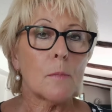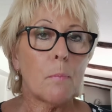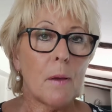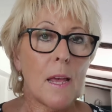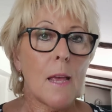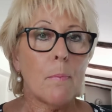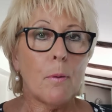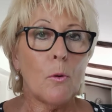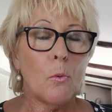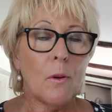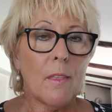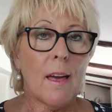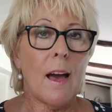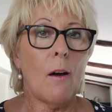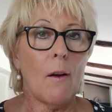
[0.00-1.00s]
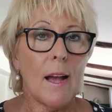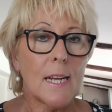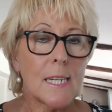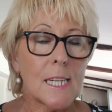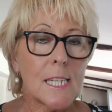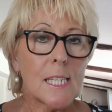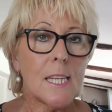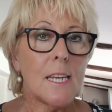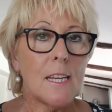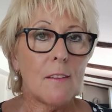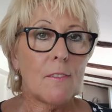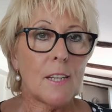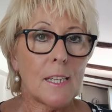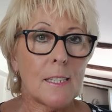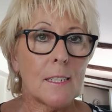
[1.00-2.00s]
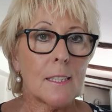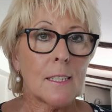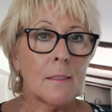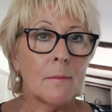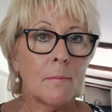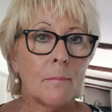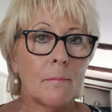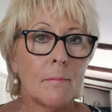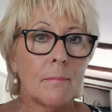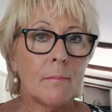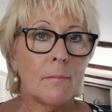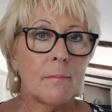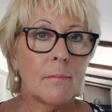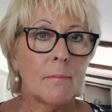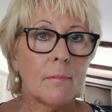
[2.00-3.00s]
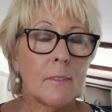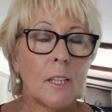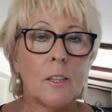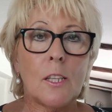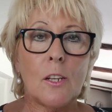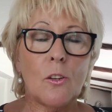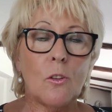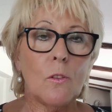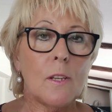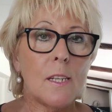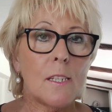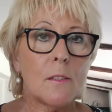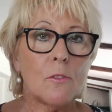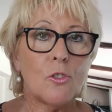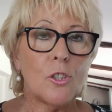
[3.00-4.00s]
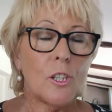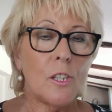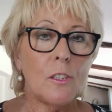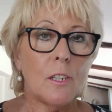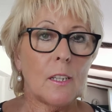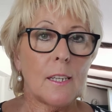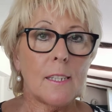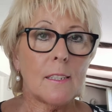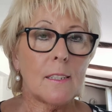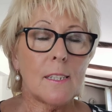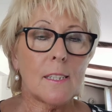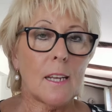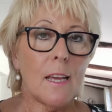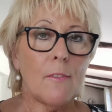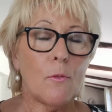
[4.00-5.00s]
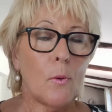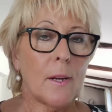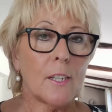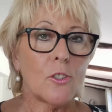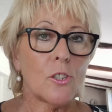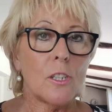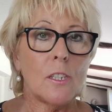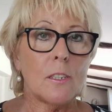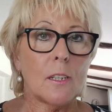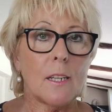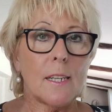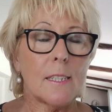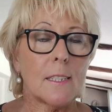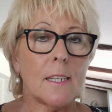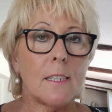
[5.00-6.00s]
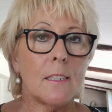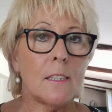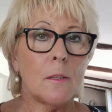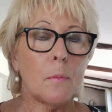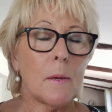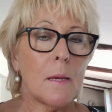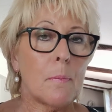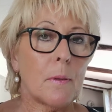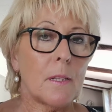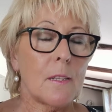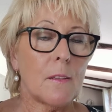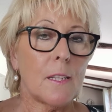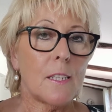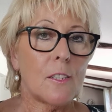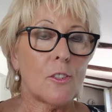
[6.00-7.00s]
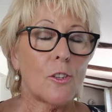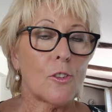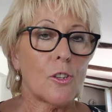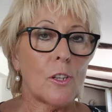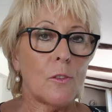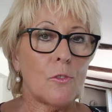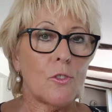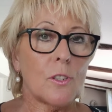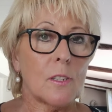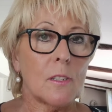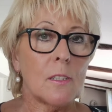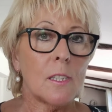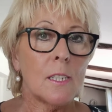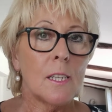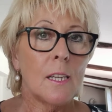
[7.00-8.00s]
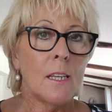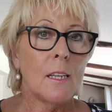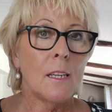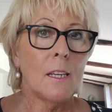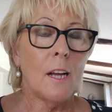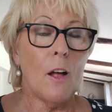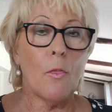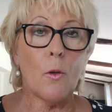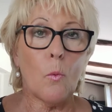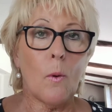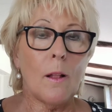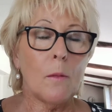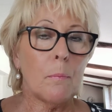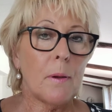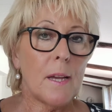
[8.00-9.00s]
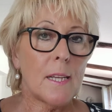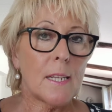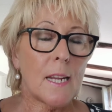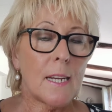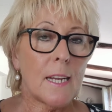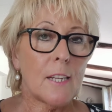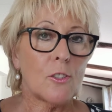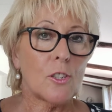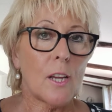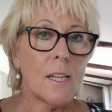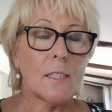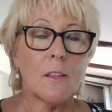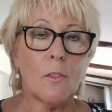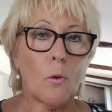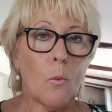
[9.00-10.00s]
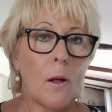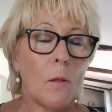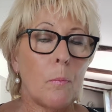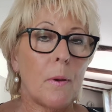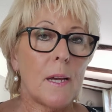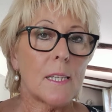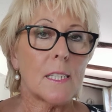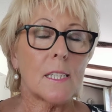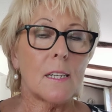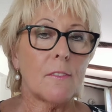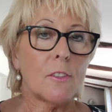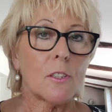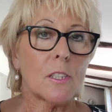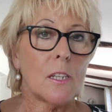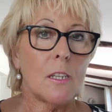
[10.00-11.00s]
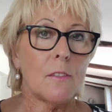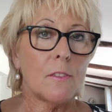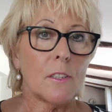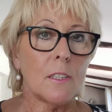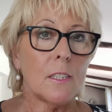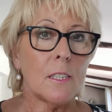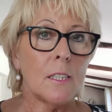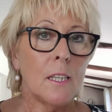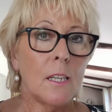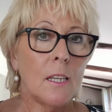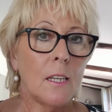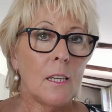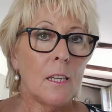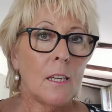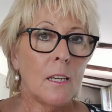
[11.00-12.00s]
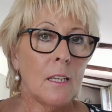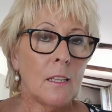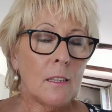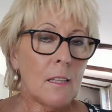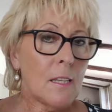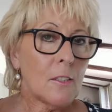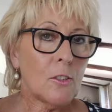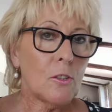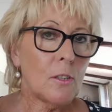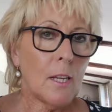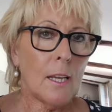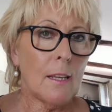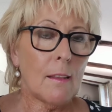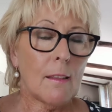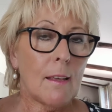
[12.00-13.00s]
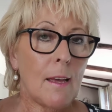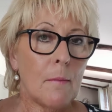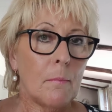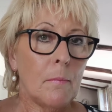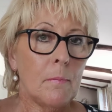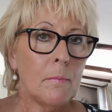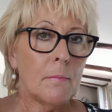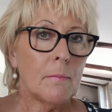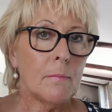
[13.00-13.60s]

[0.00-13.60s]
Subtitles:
people without any savings. Then all these journalists, these left-wing journalists and the people in the institutions and the well-paid NHS and the well-paid civil servants, that's going to hit them.